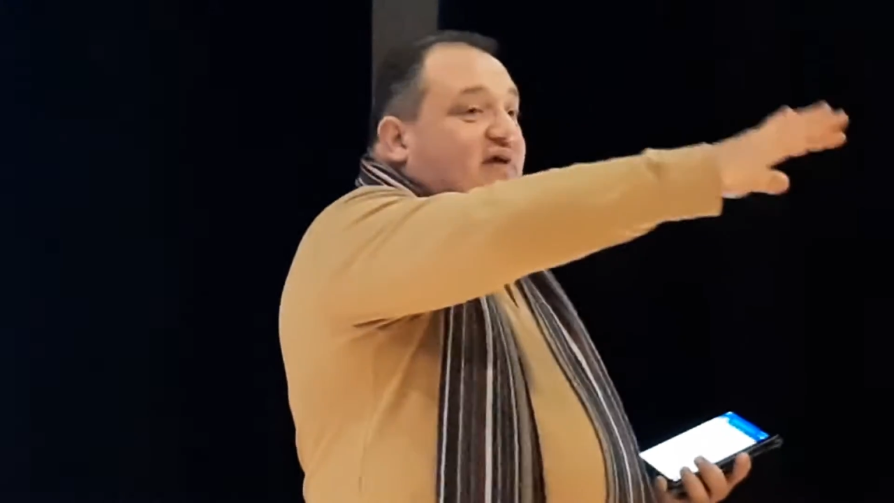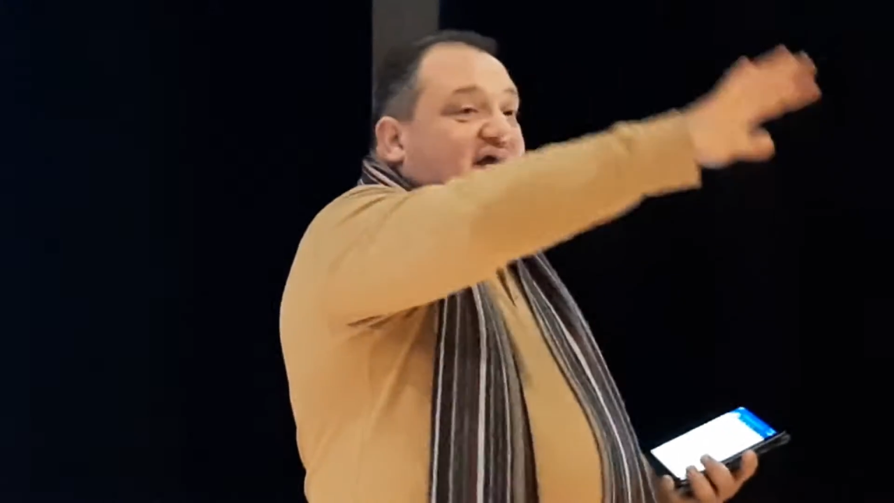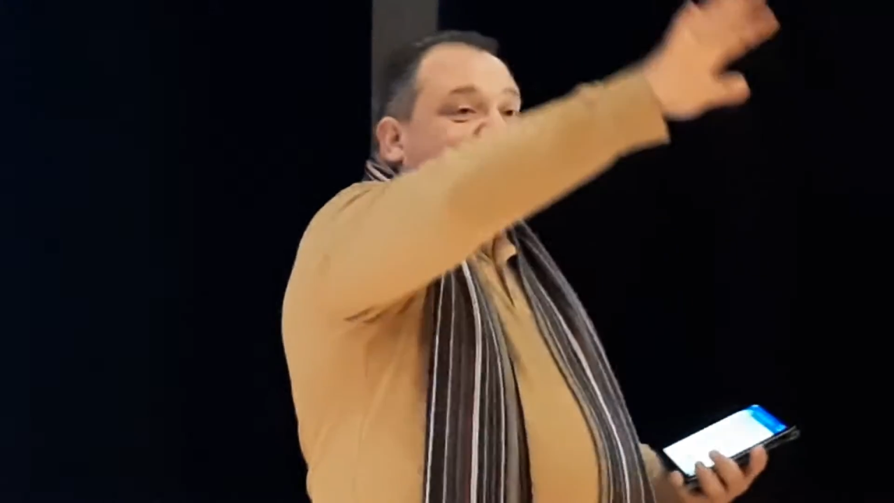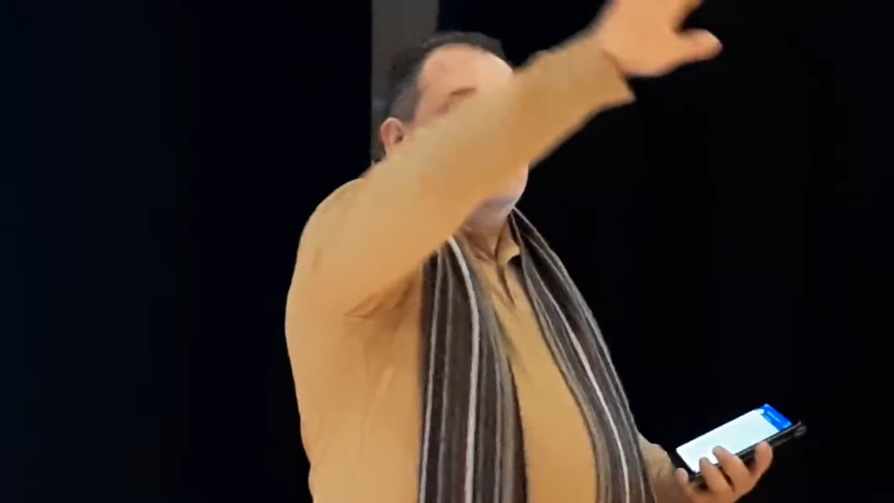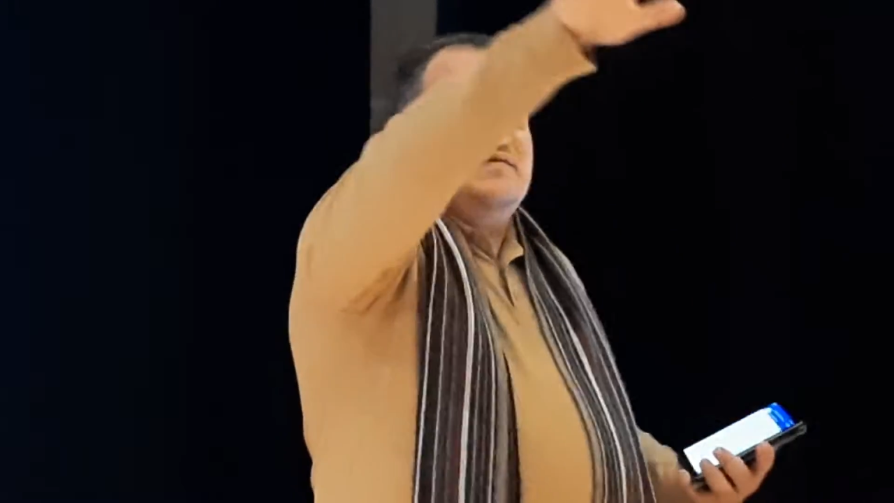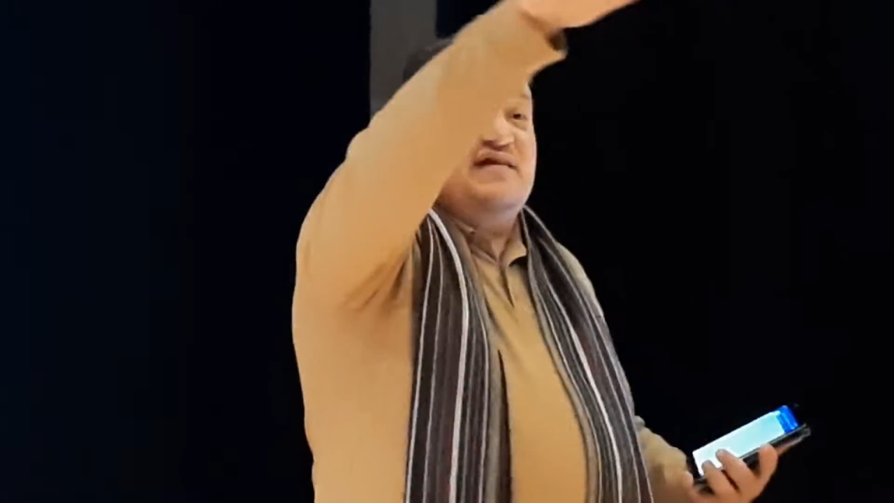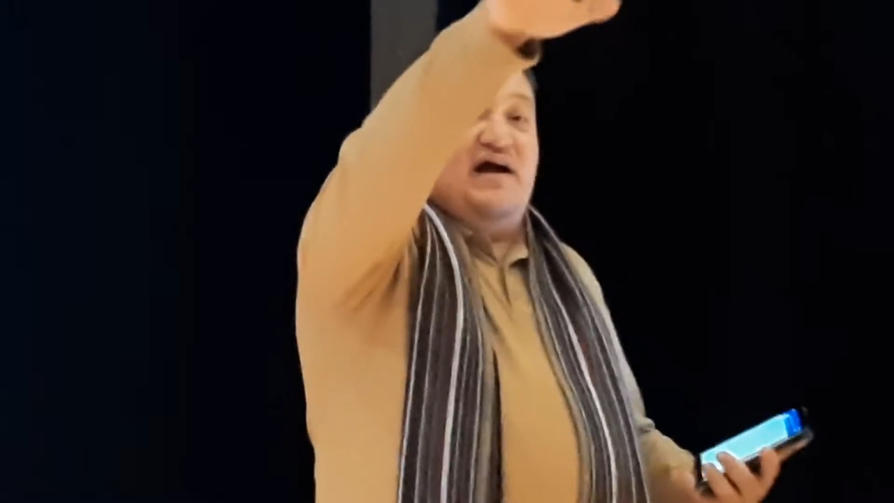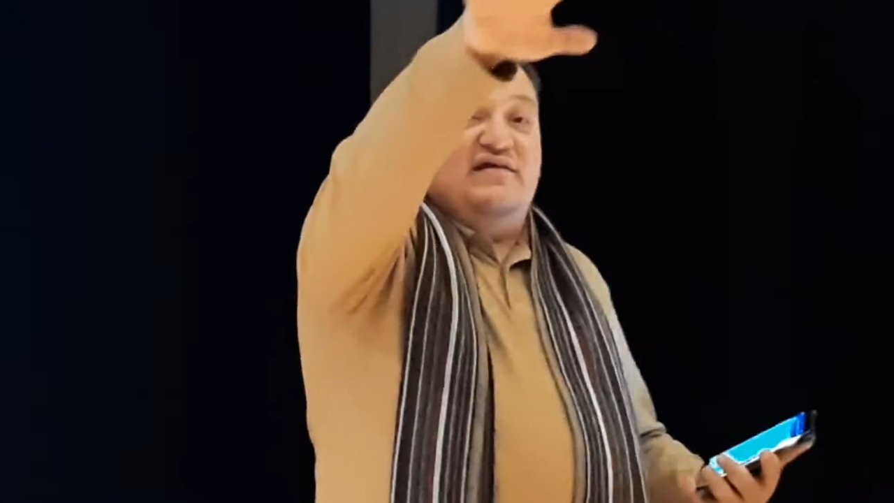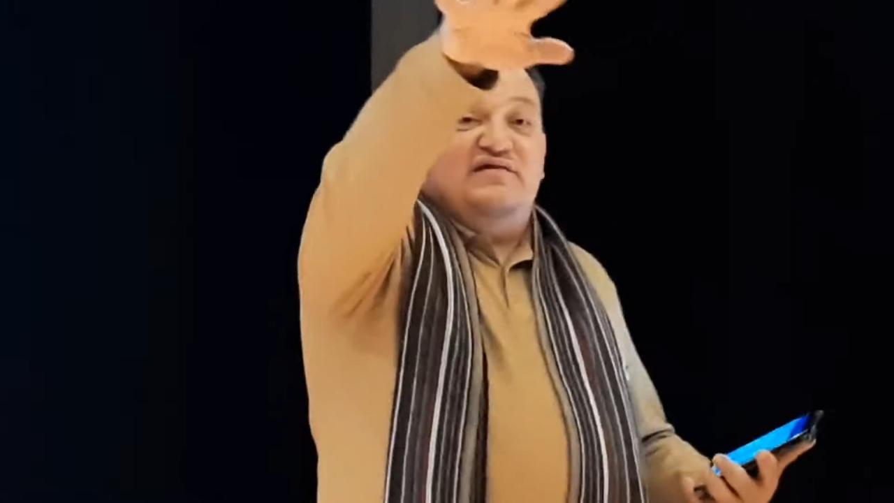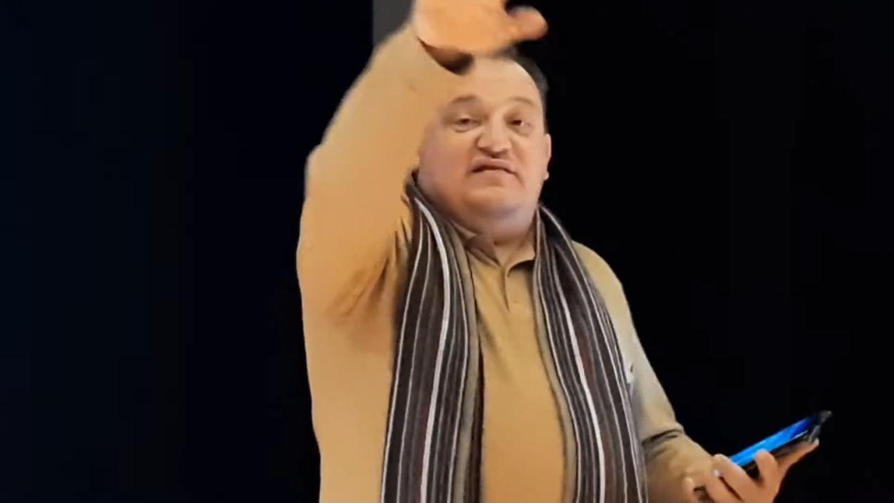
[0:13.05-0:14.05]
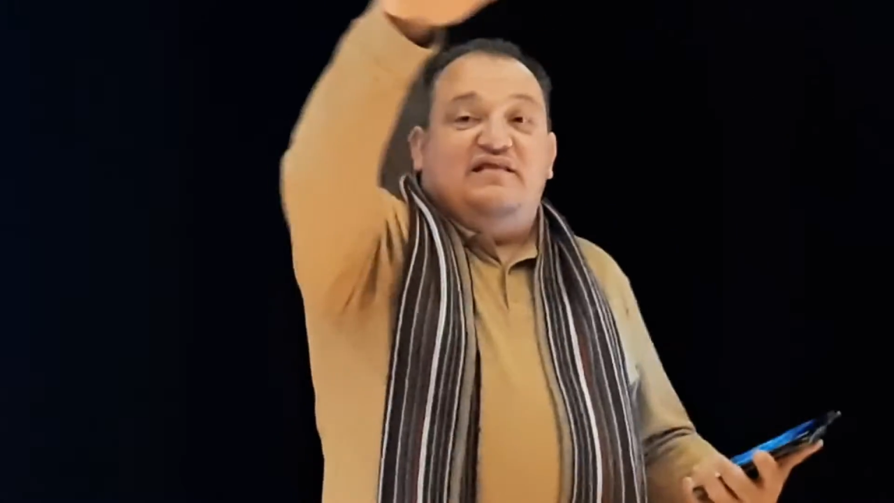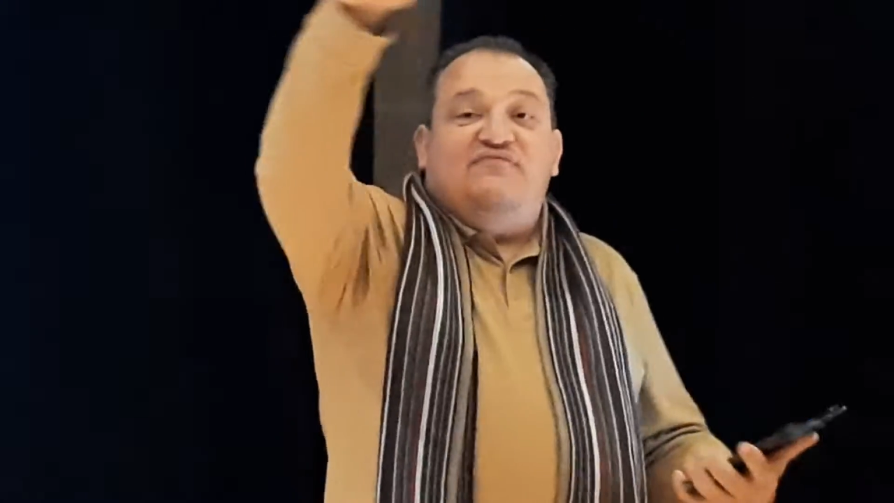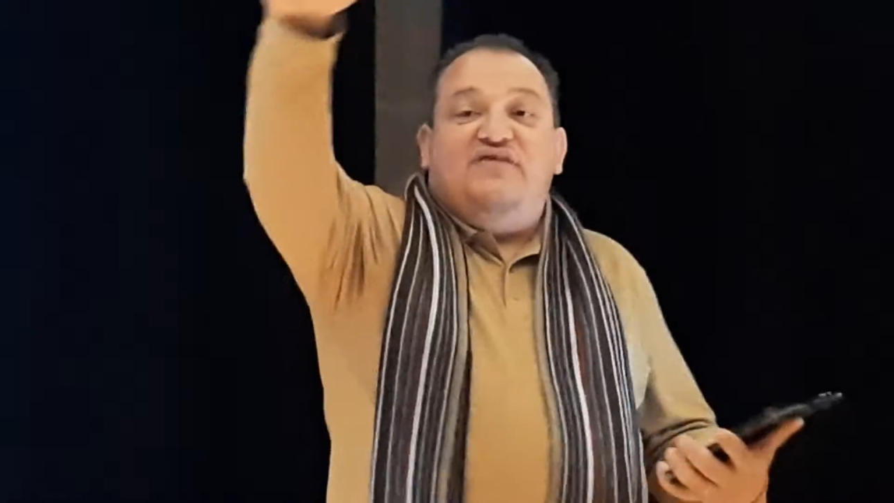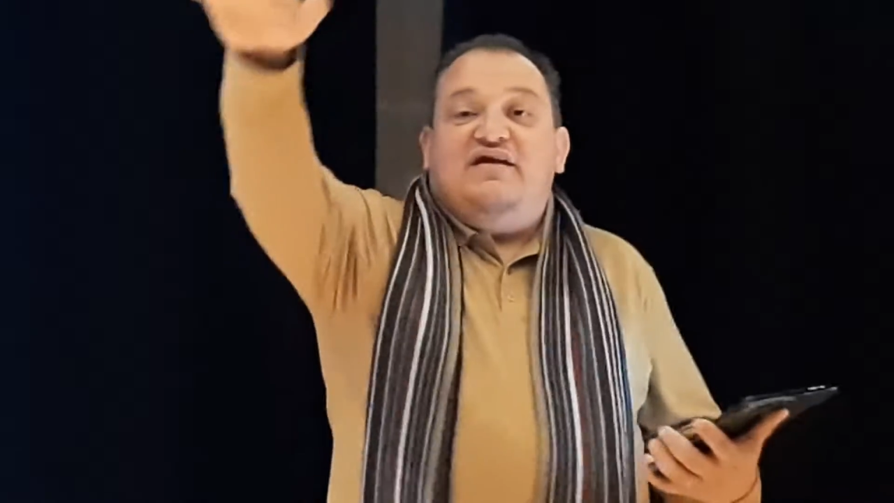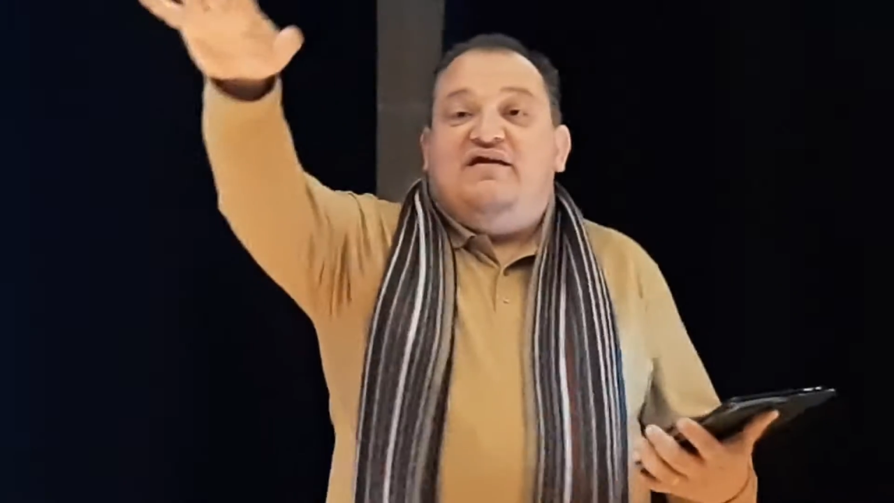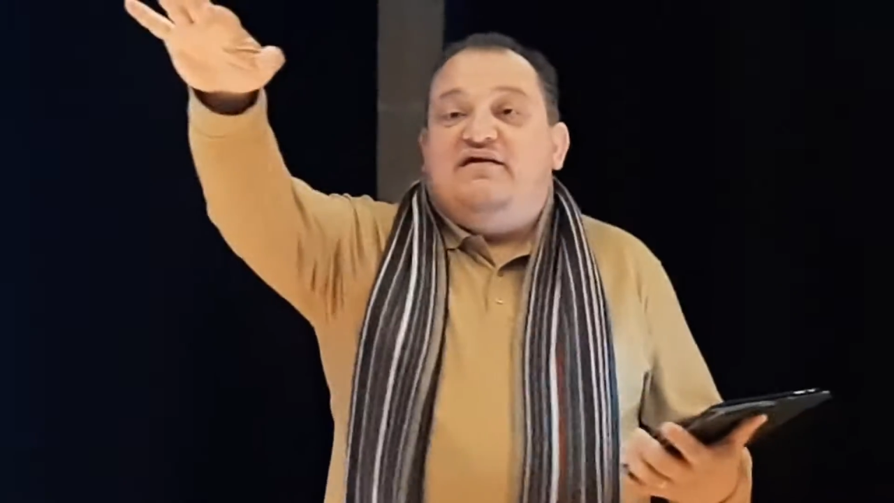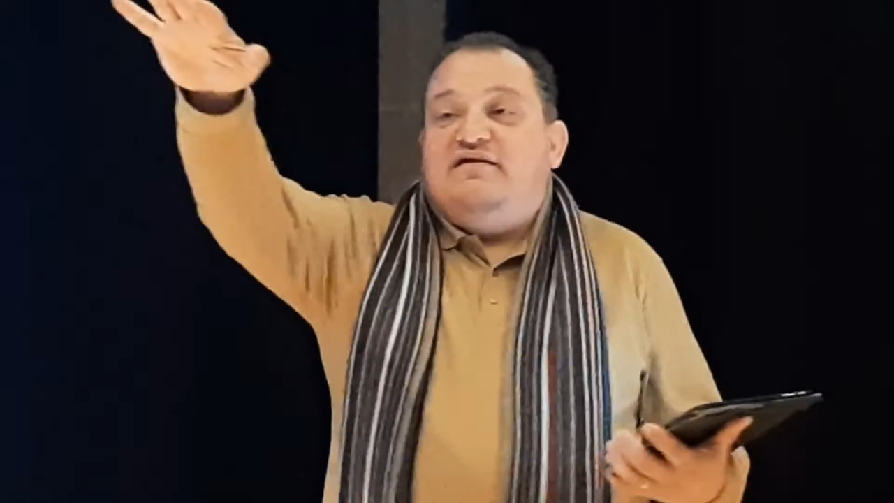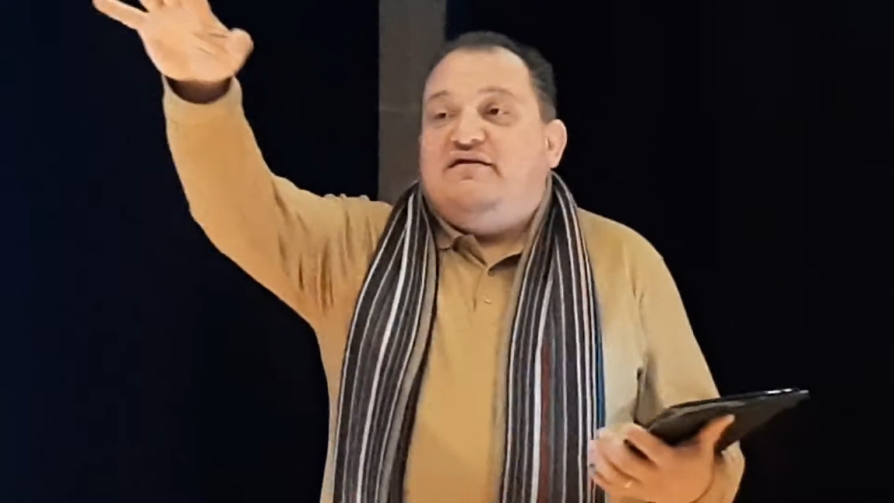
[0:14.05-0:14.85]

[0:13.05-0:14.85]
and started living